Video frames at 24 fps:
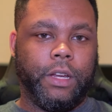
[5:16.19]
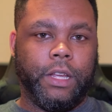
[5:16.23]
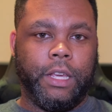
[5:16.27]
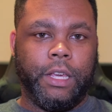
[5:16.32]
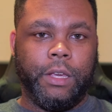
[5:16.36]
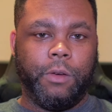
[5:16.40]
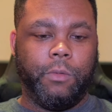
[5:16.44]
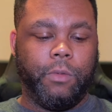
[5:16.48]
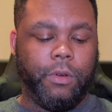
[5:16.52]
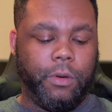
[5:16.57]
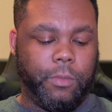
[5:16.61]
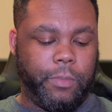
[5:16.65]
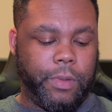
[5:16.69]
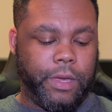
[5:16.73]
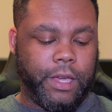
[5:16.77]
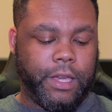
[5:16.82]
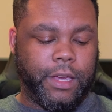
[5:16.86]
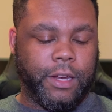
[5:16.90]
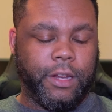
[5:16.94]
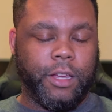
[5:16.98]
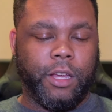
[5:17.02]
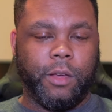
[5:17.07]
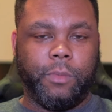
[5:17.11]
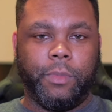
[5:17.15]
He will
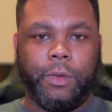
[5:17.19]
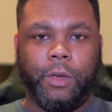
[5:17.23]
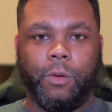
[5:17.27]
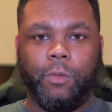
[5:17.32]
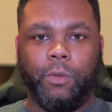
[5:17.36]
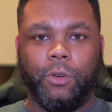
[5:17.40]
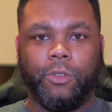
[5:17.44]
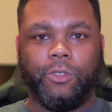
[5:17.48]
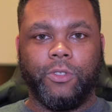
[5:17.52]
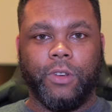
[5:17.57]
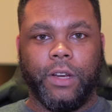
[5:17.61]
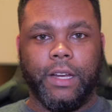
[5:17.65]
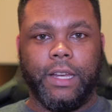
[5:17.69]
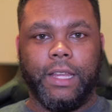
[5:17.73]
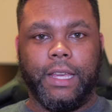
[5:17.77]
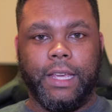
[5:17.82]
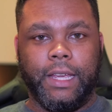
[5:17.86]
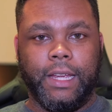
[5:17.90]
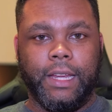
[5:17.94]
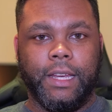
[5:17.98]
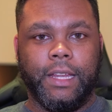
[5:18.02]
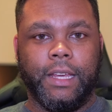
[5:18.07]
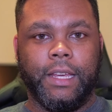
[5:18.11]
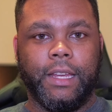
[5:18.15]
pick it up, he will try
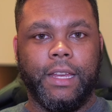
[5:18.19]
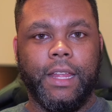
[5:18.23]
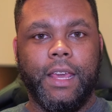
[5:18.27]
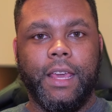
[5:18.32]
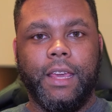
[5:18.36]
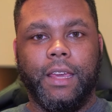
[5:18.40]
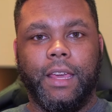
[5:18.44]
to eat it.